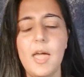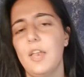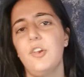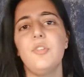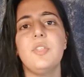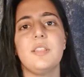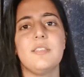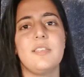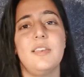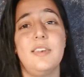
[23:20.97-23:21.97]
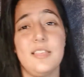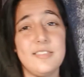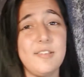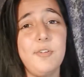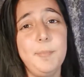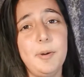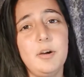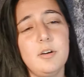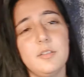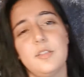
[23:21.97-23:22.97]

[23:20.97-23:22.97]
And I don't think this is a necessary part.